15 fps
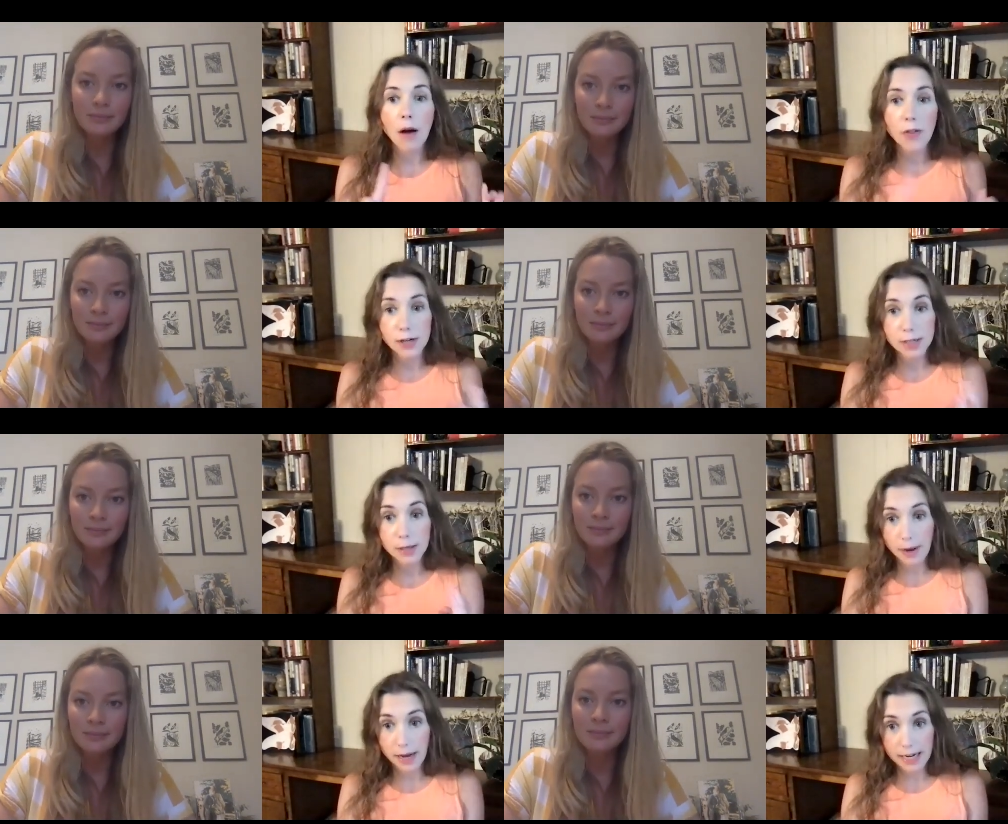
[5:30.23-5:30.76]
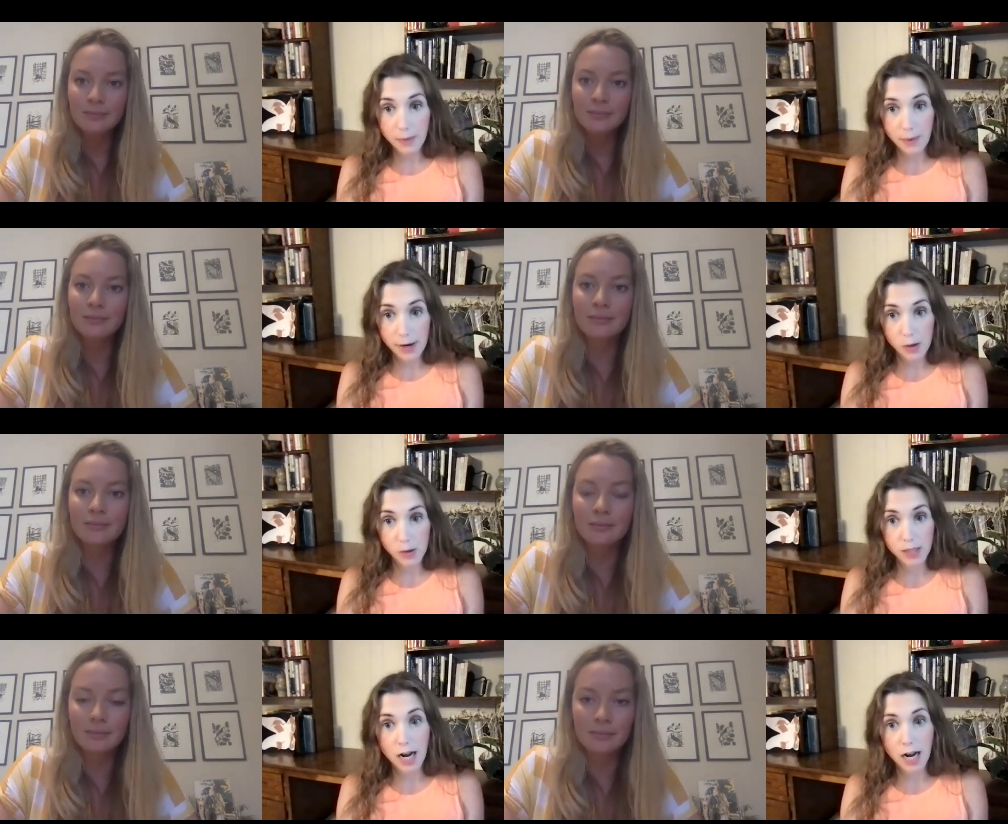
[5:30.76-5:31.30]
Speaker 1: there's a body weight
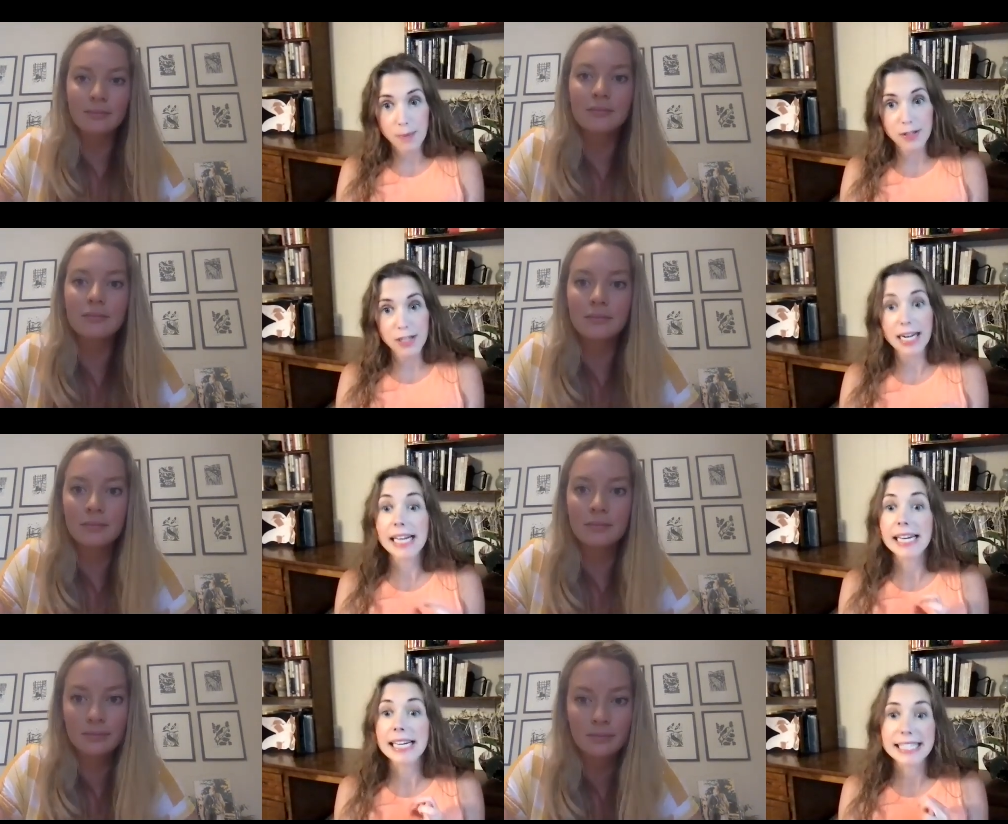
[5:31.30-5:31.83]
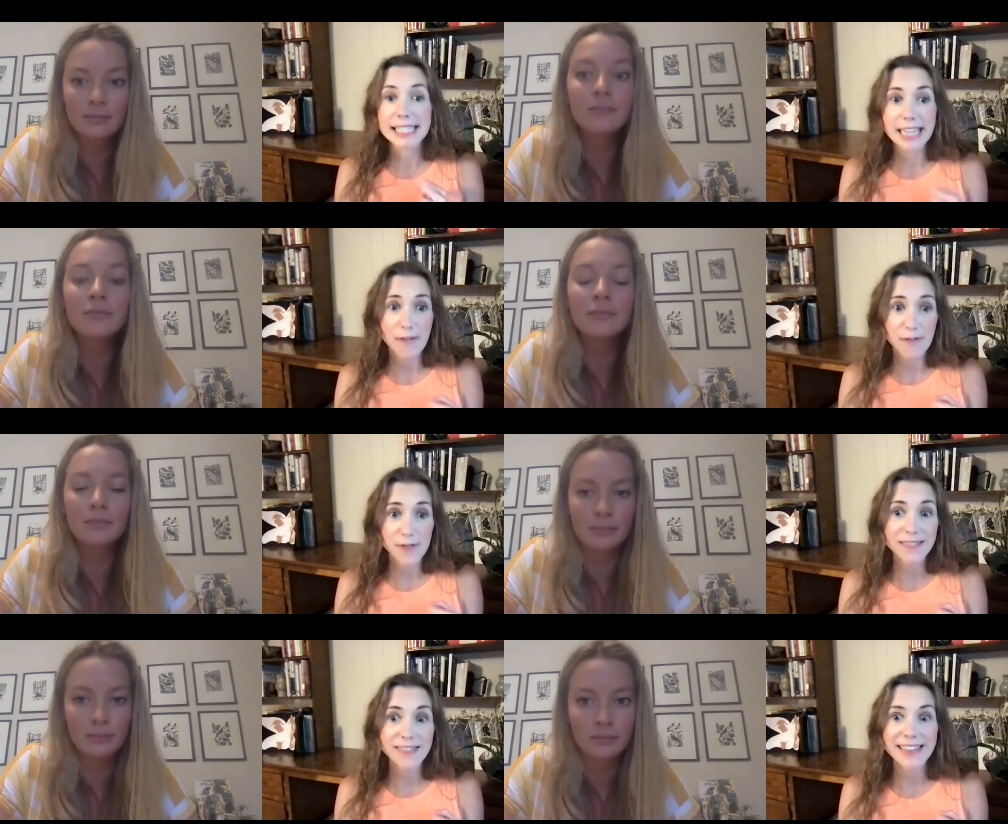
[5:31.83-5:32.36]
only option and it's
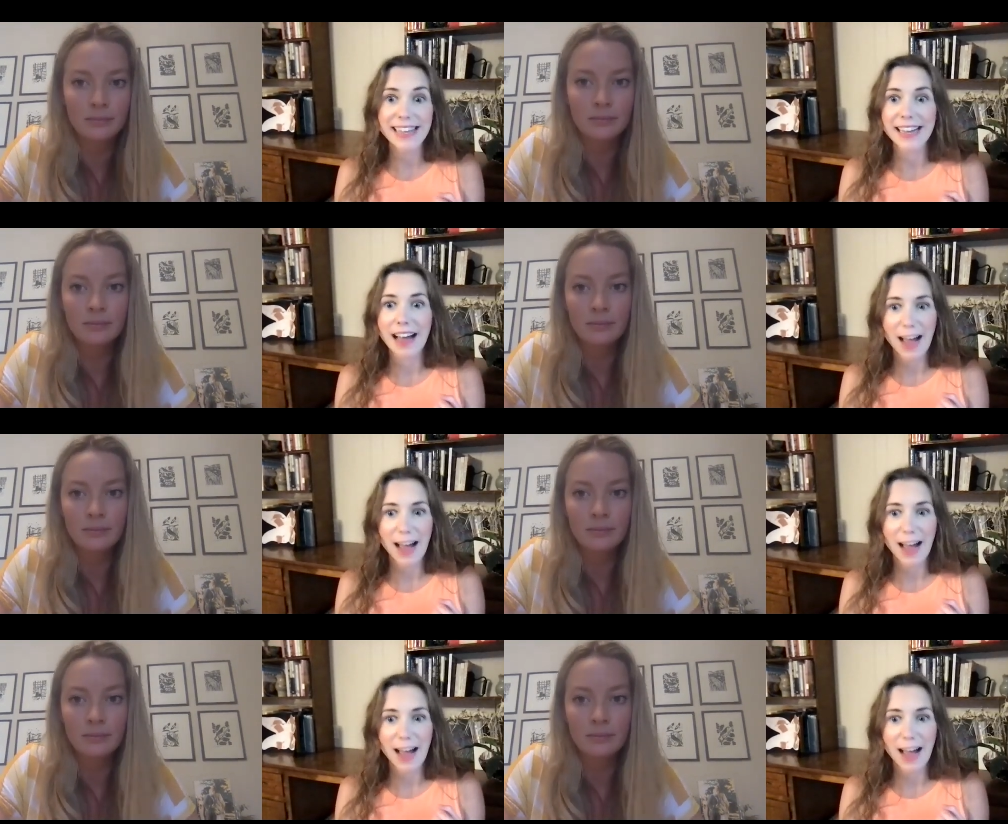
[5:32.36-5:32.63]
definitely like